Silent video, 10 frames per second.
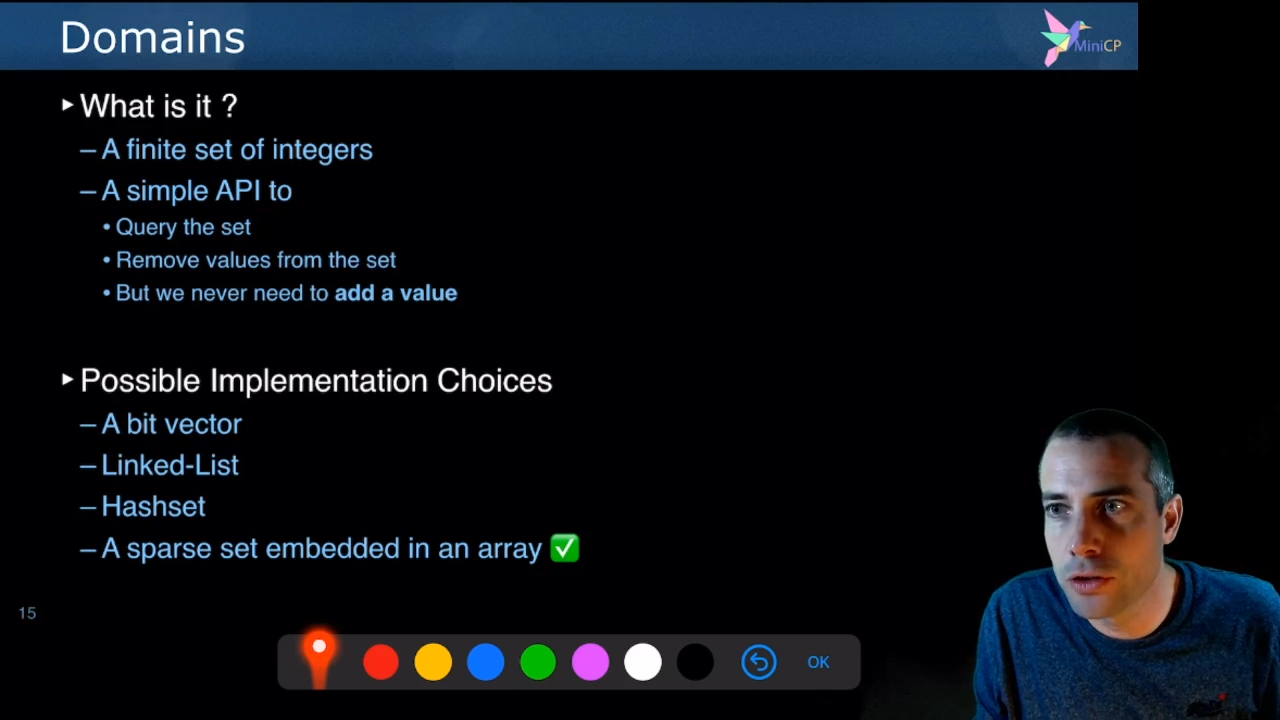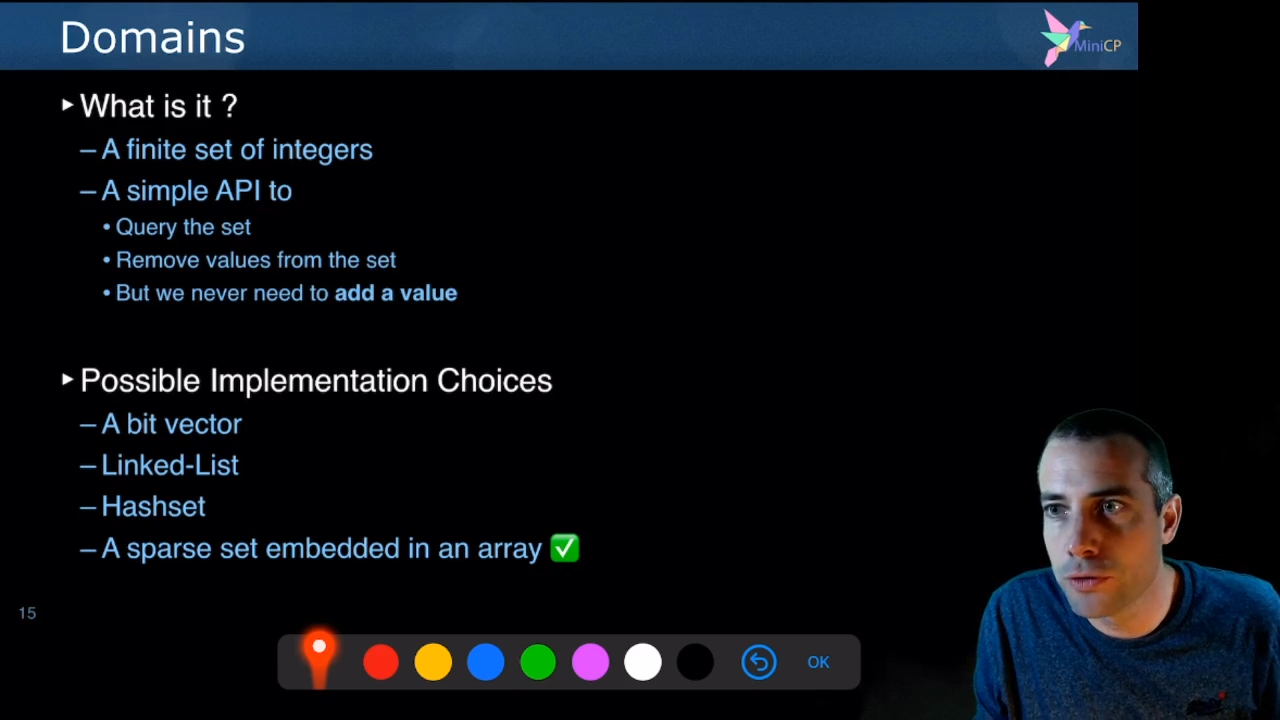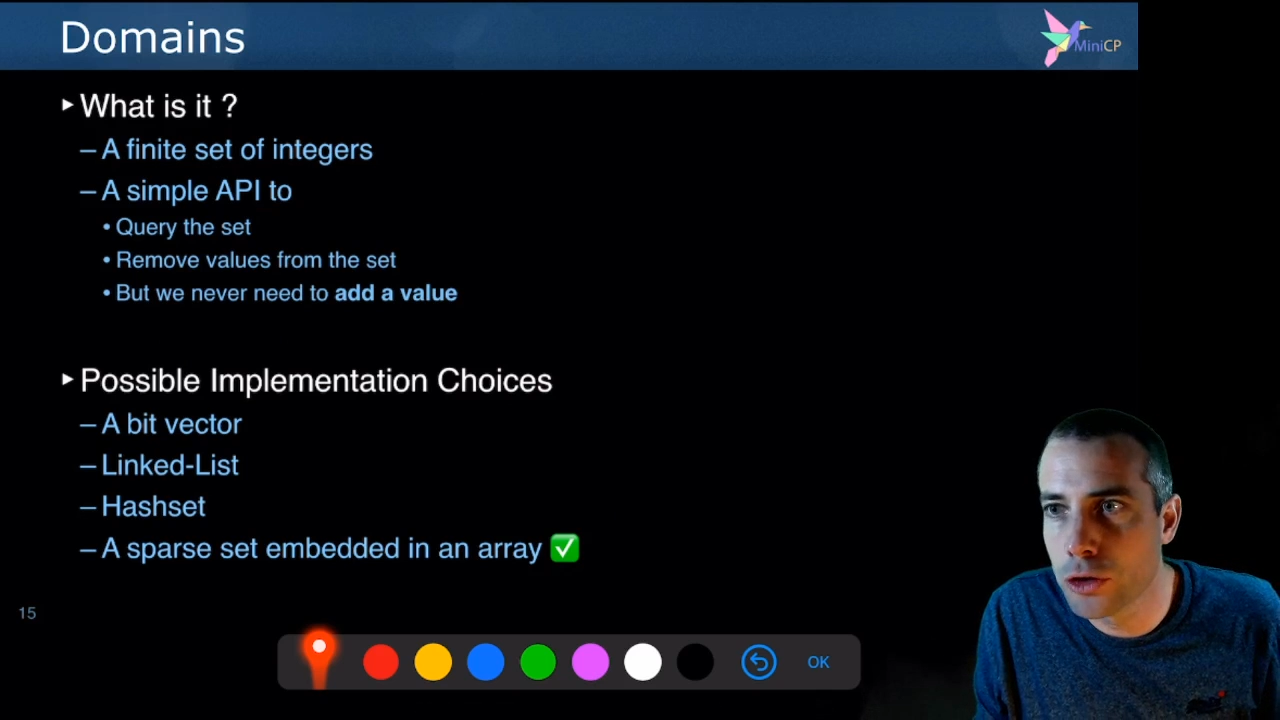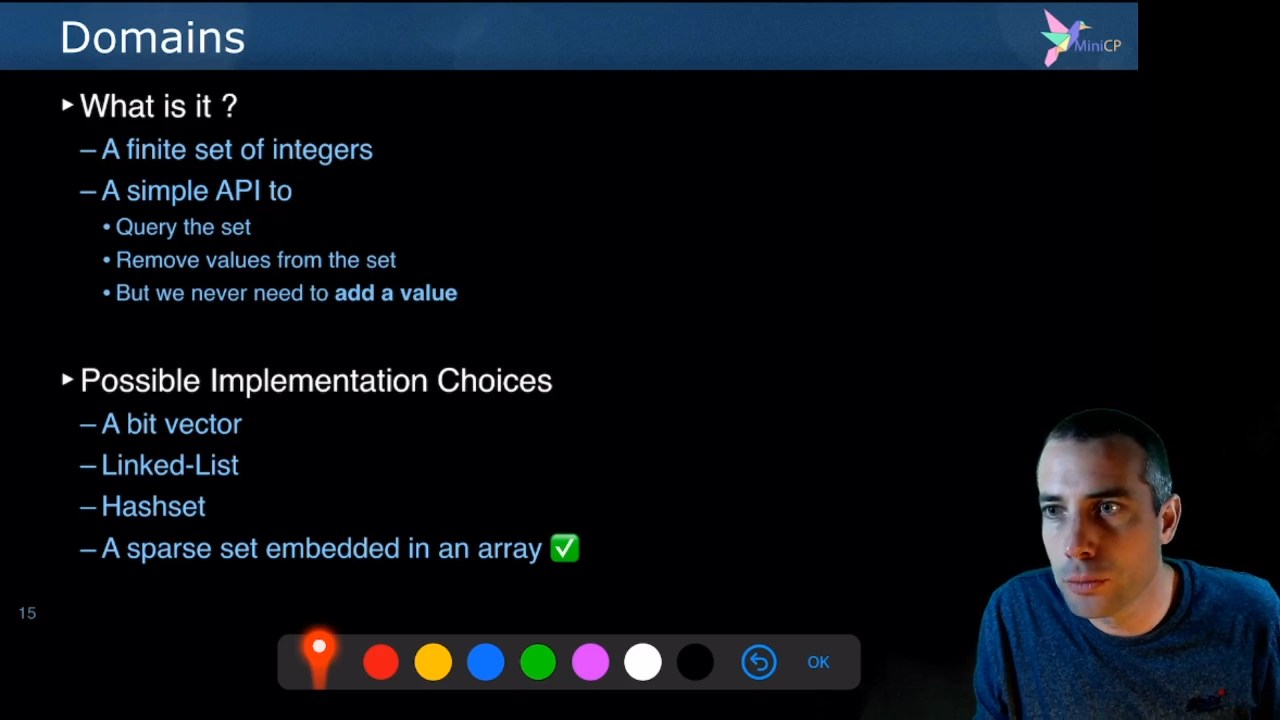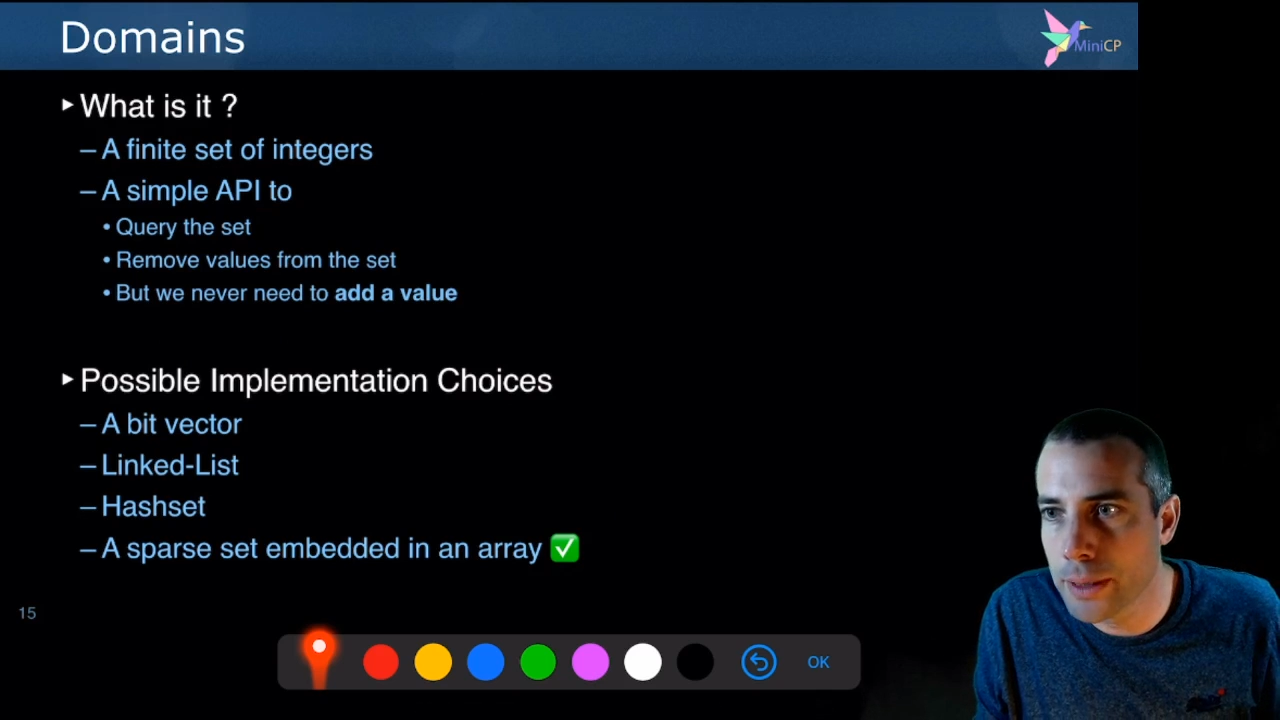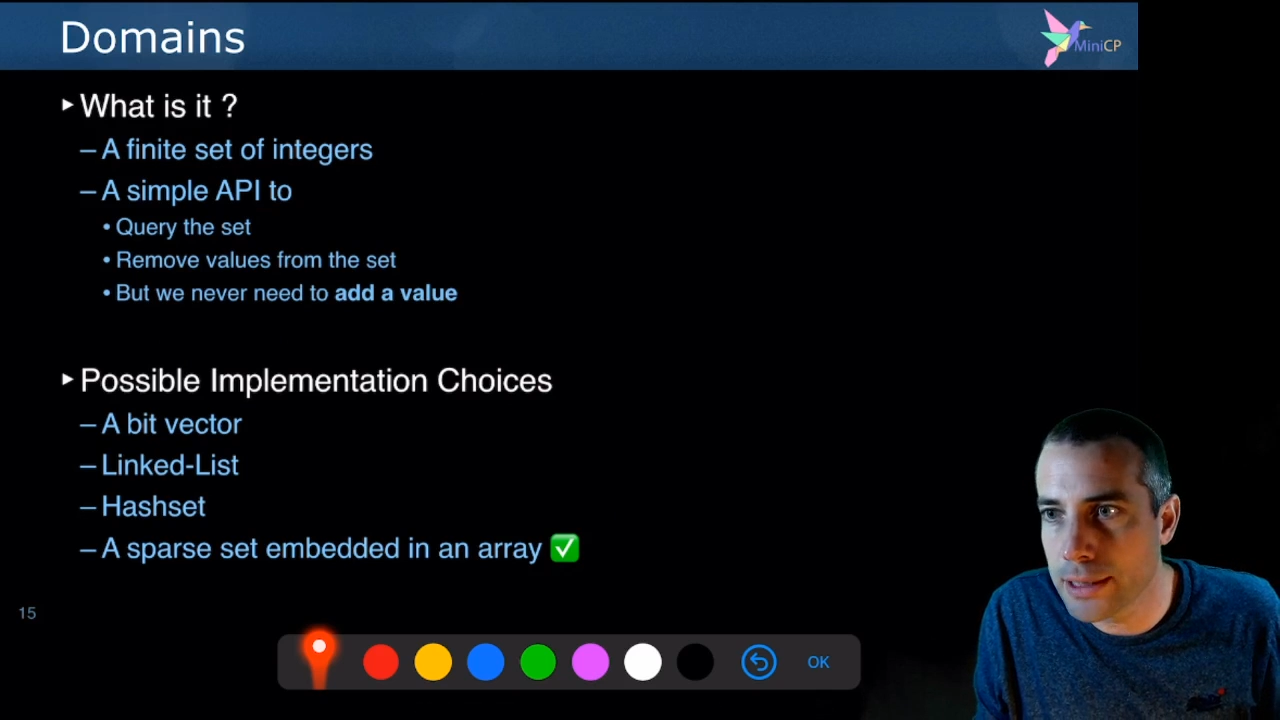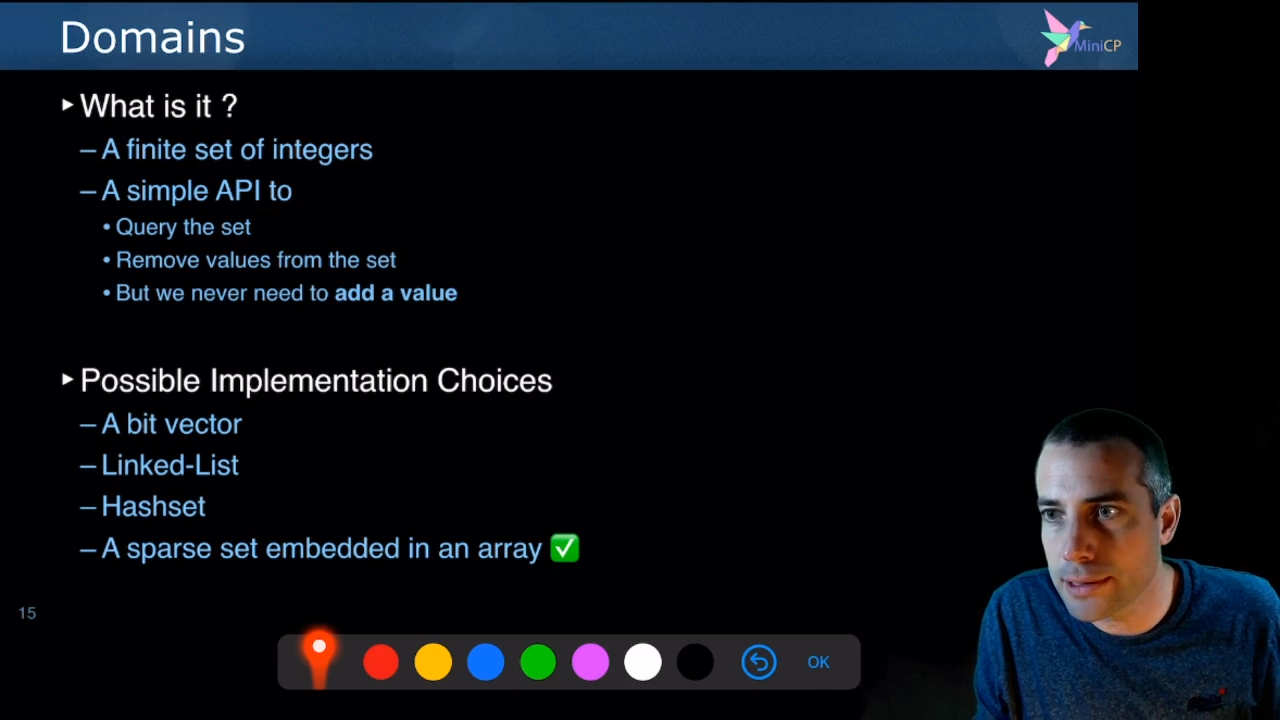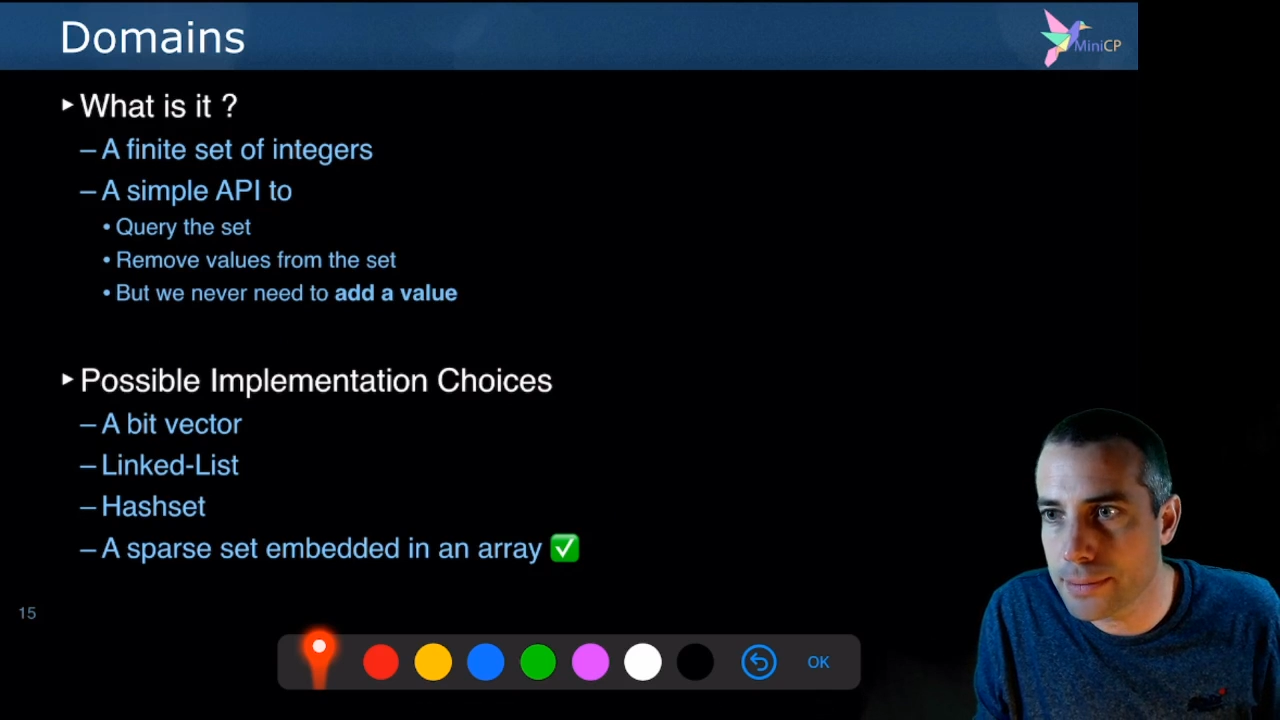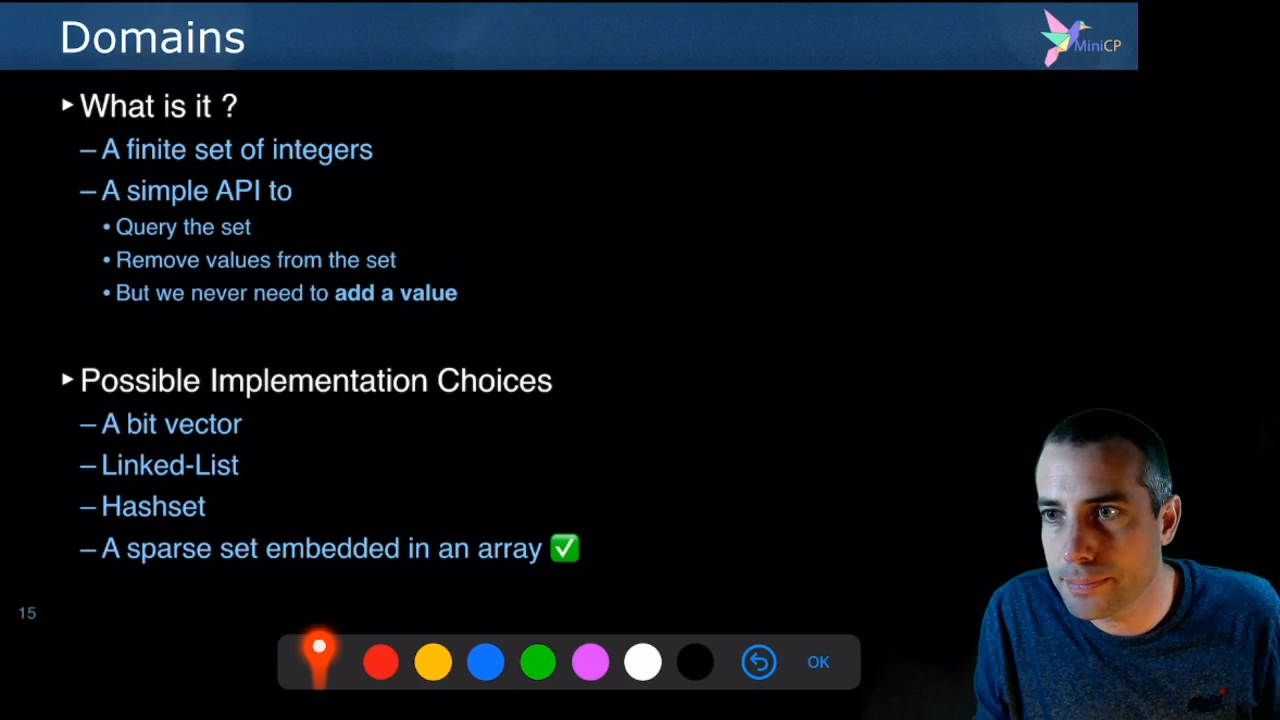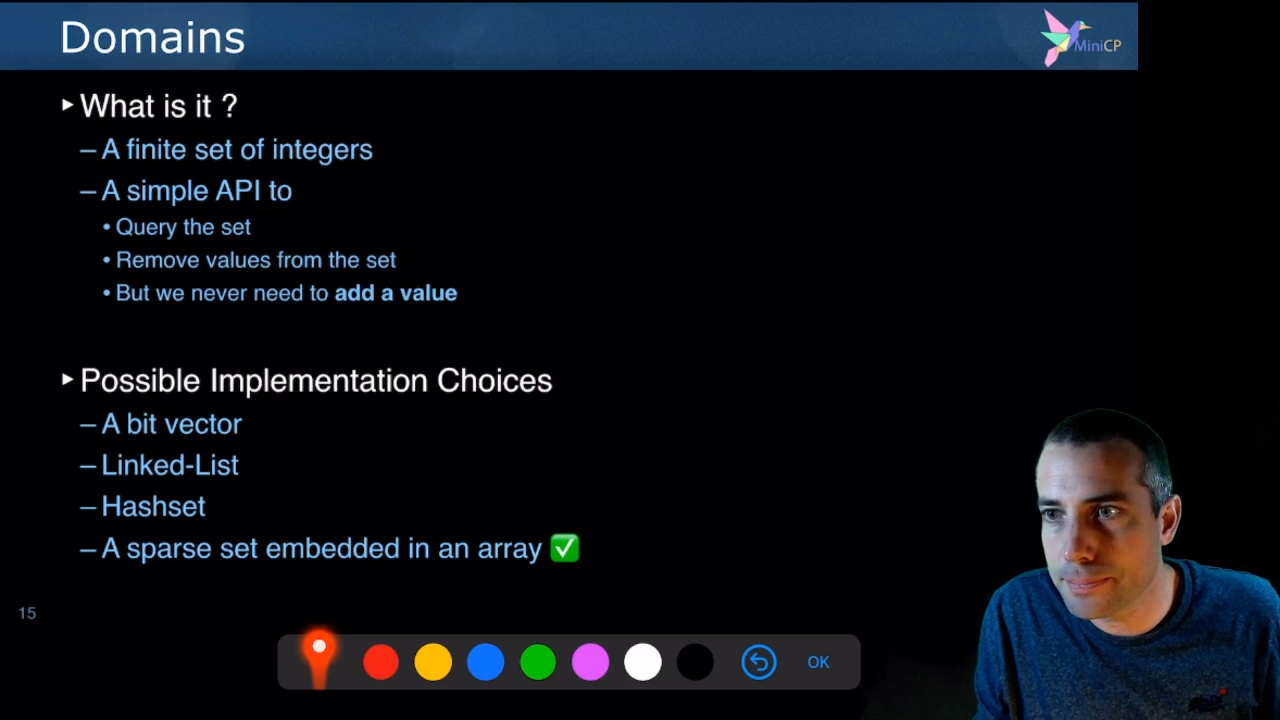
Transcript: of the domains.